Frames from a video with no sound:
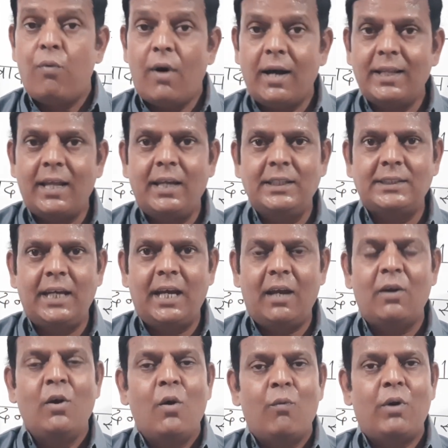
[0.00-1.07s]
Father is
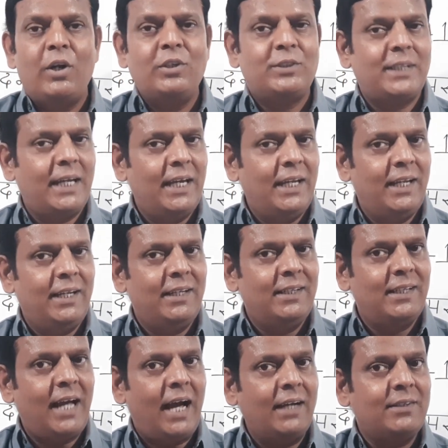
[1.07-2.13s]
there. What you say in
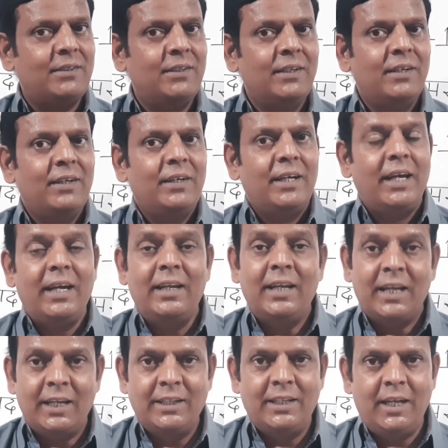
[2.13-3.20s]
that? In
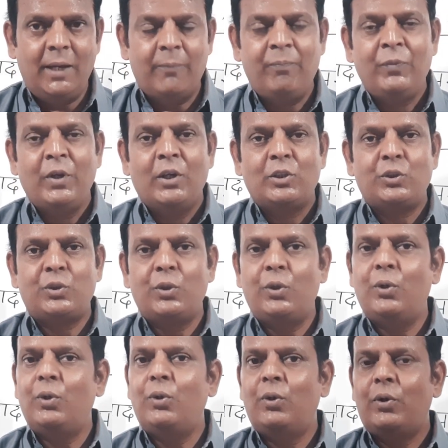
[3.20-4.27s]
Hindi.
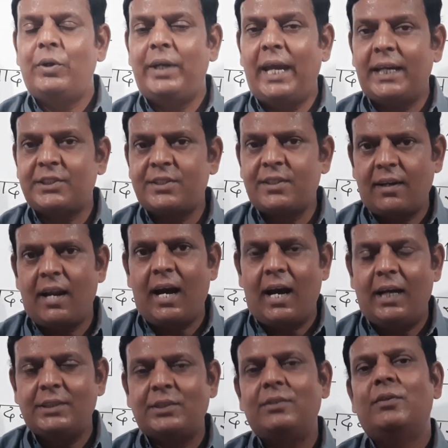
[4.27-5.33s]
So next
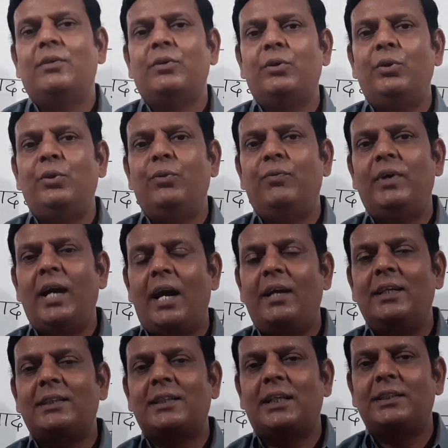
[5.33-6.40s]
class, we
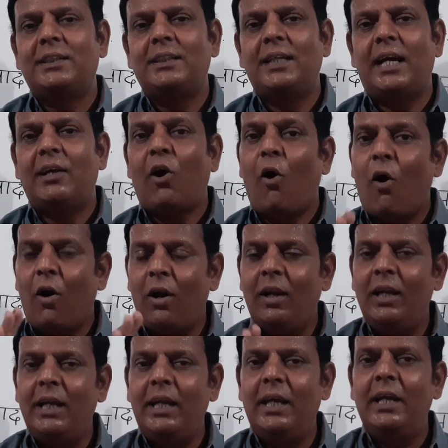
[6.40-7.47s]
are discussing that
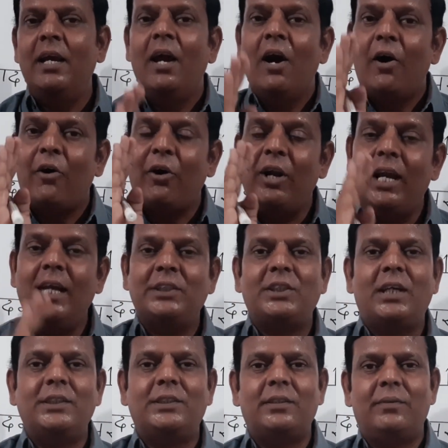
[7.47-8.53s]
only
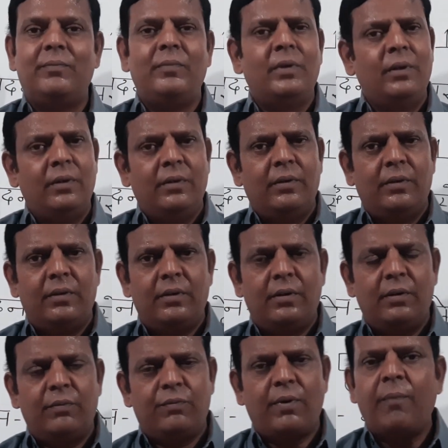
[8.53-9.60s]
relations.
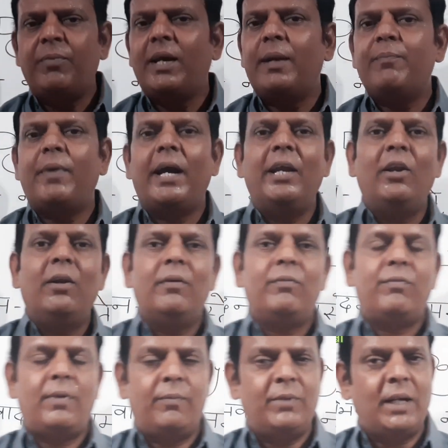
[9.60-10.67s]
From that
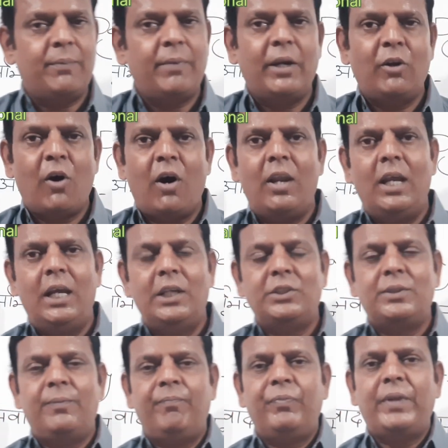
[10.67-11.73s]
my
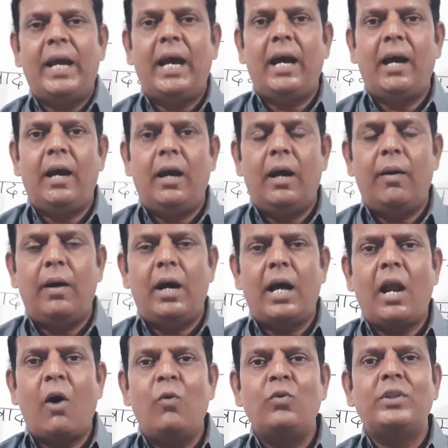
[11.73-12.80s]
knowledge,
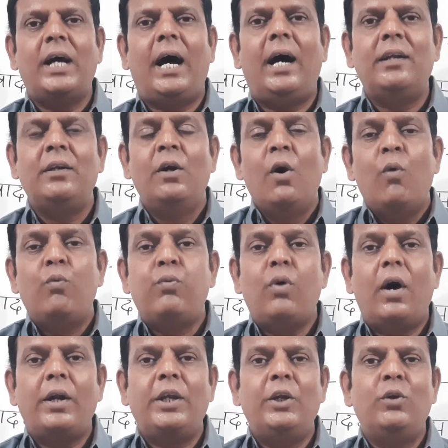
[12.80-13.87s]
around that
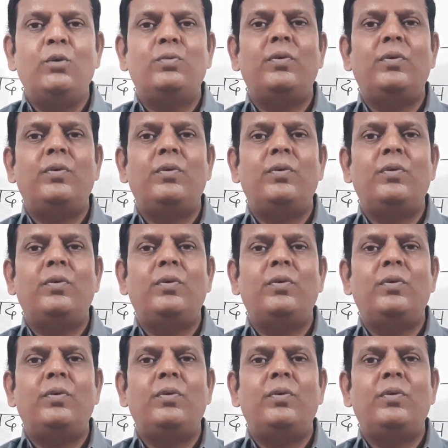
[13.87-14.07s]
40 to